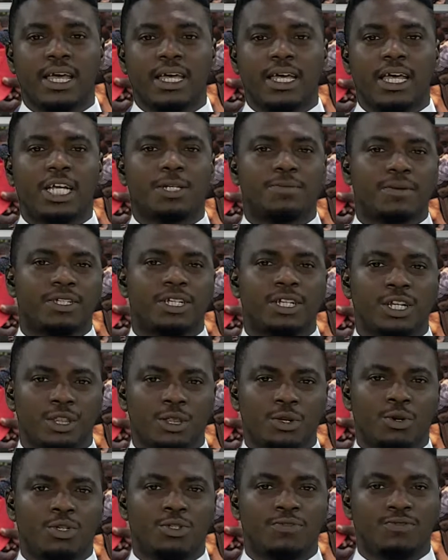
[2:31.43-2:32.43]
especially
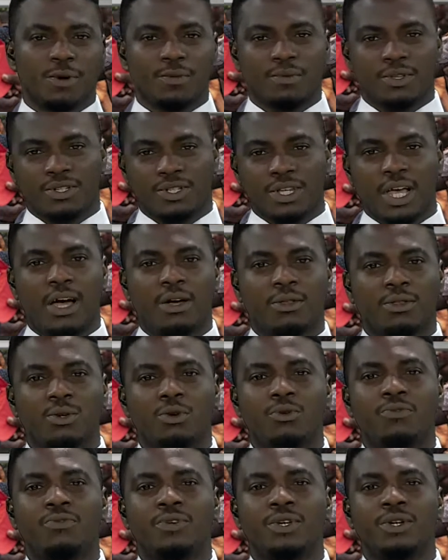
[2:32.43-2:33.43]
those from the south
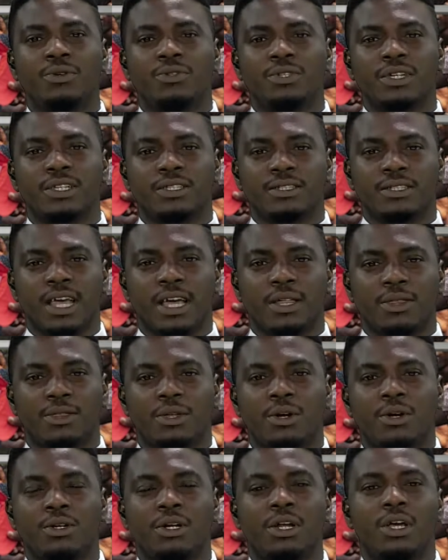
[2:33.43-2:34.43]
who feels it's their
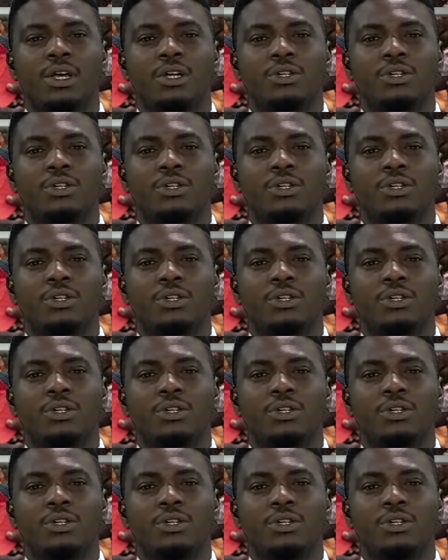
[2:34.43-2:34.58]
turn